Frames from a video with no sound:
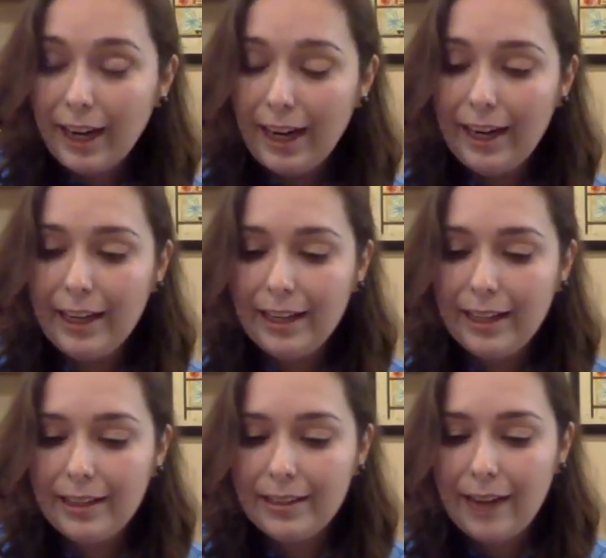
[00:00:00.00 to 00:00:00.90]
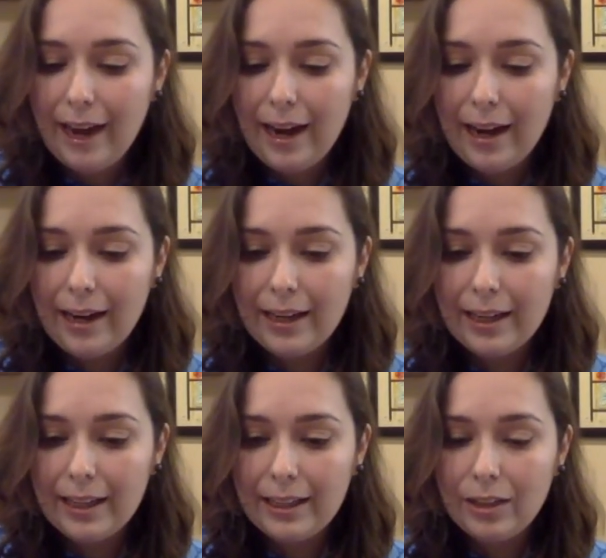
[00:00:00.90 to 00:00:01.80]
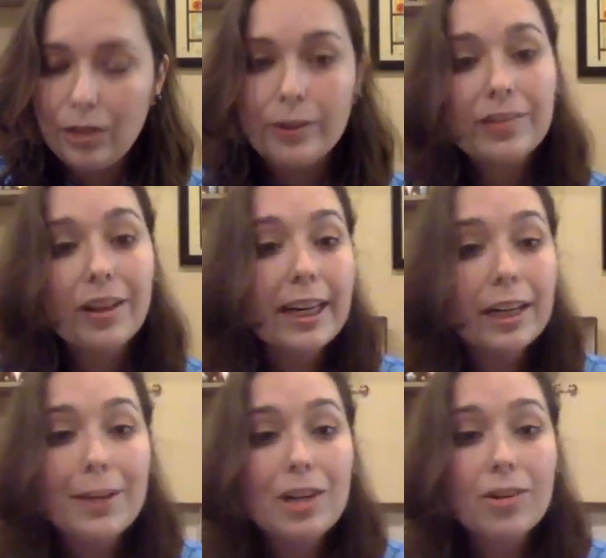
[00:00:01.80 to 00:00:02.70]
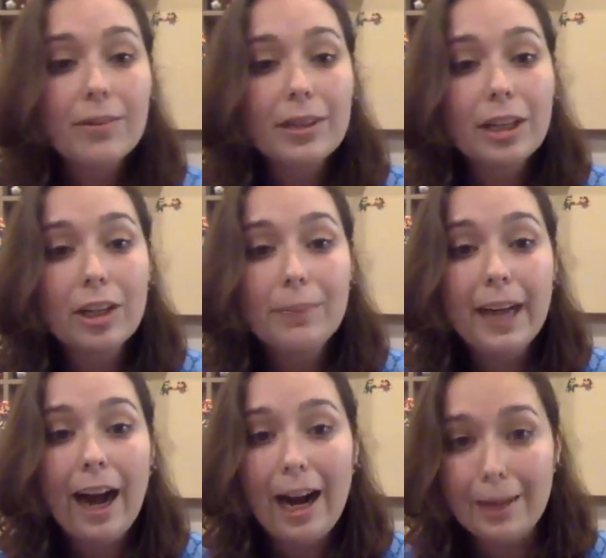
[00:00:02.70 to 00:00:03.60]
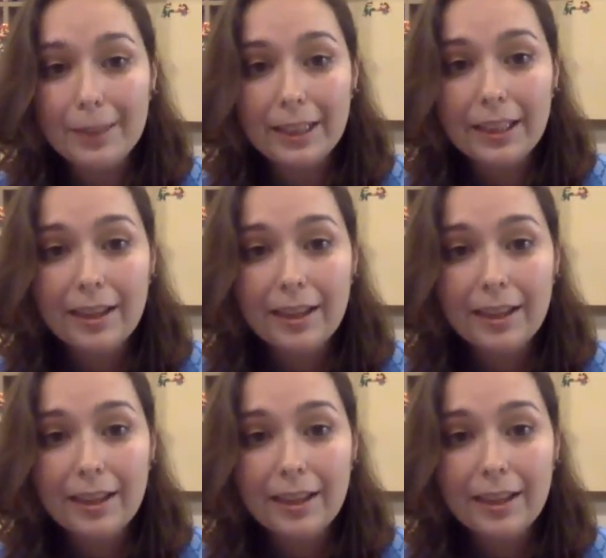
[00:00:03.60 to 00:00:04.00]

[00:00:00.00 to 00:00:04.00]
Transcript: and I always thought animation could be a hobby,